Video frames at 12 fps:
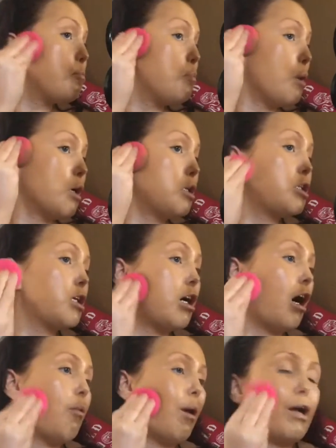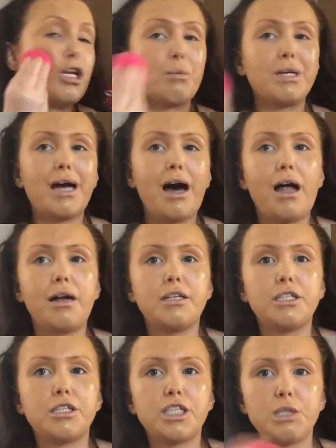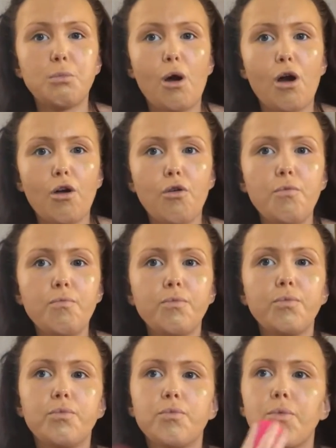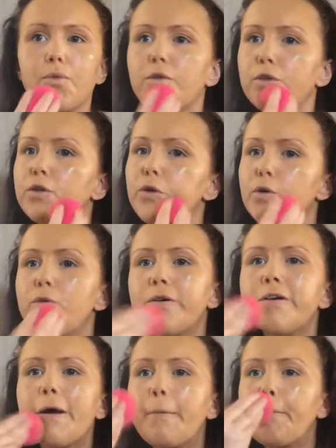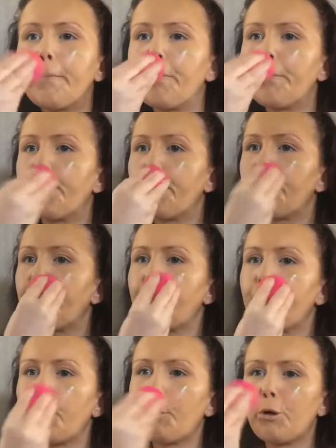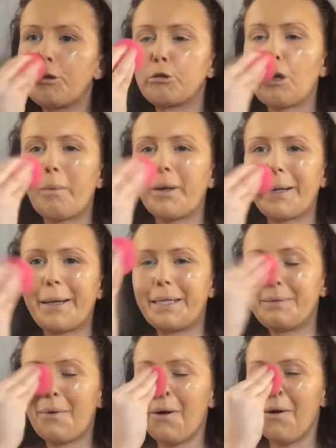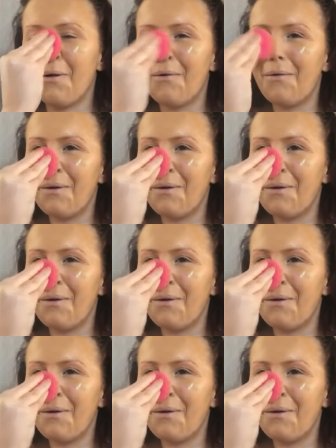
but I want to do a tan tomorrow, so I'm going to scrub it again tomorrow.